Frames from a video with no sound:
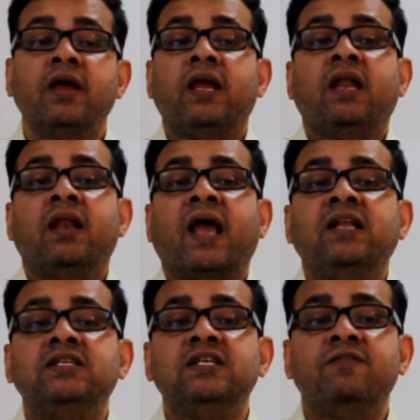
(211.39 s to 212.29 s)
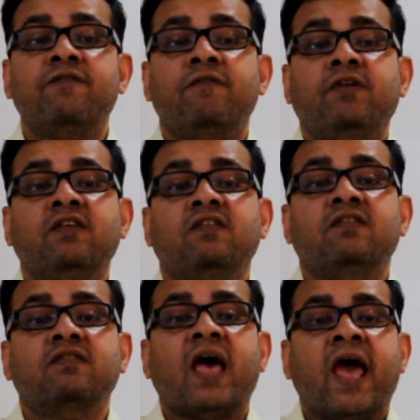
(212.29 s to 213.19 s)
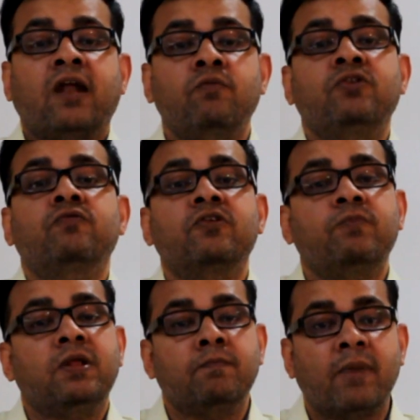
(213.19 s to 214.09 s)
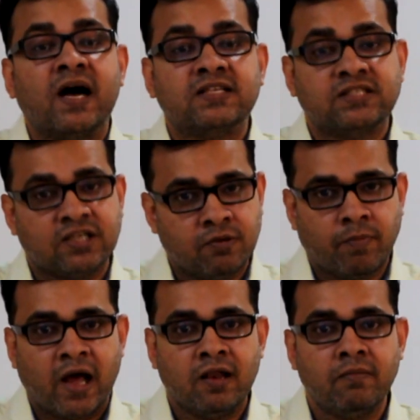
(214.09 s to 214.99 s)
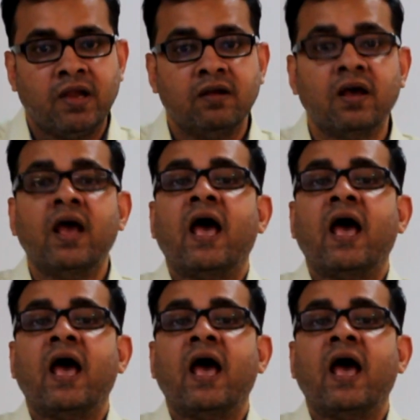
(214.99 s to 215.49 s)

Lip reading: in 1956 Act which was being passed in Parliament